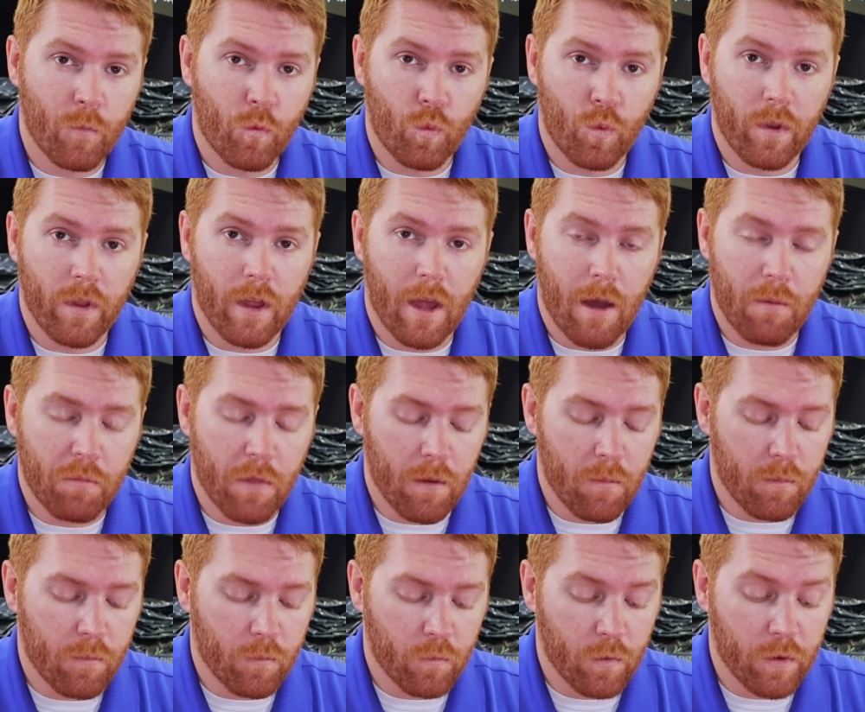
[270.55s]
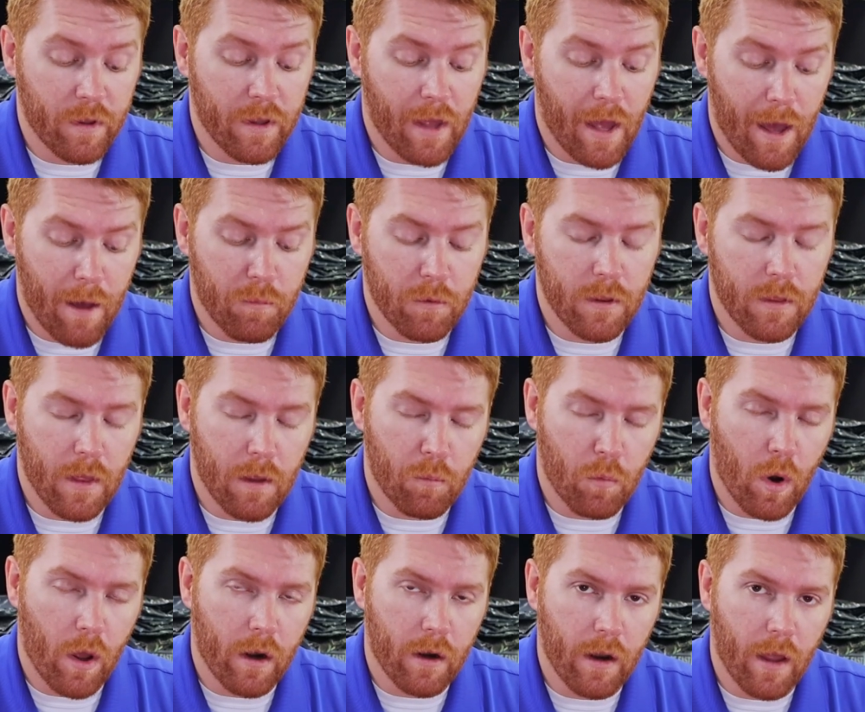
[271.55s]
Really happy they
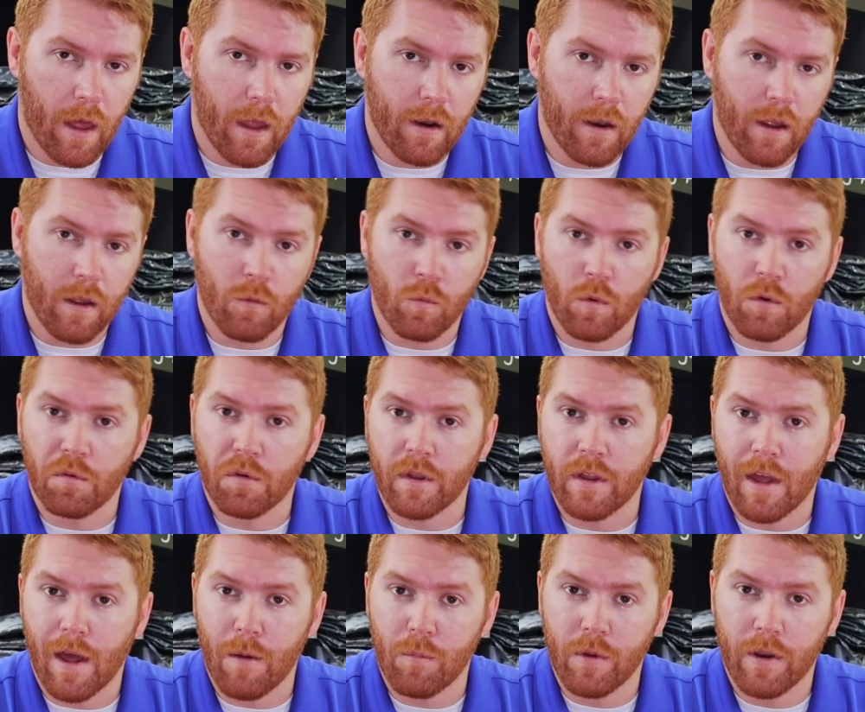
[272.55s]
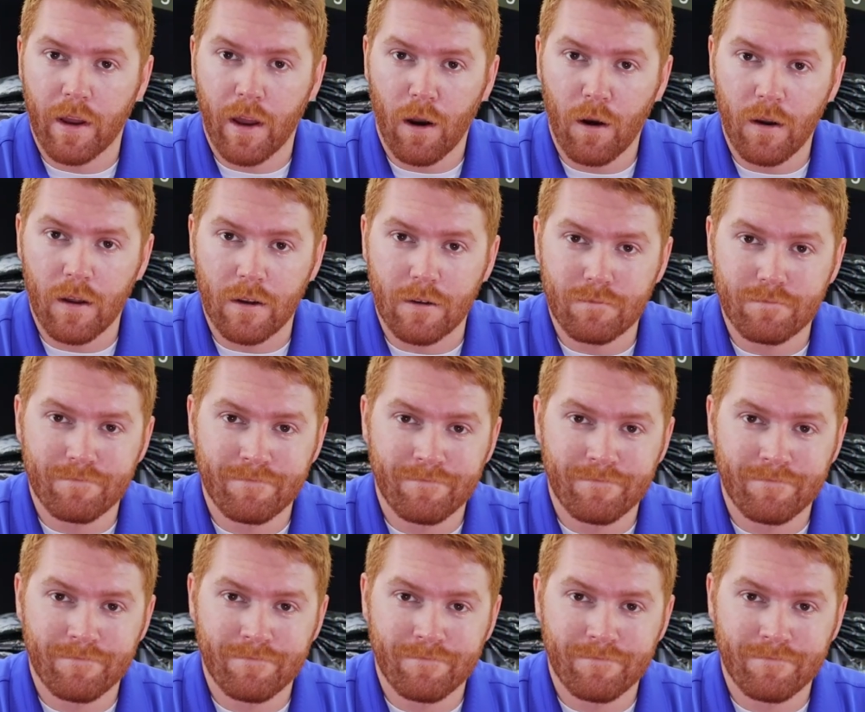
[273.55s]
brought it on, and we're really happy to carry it.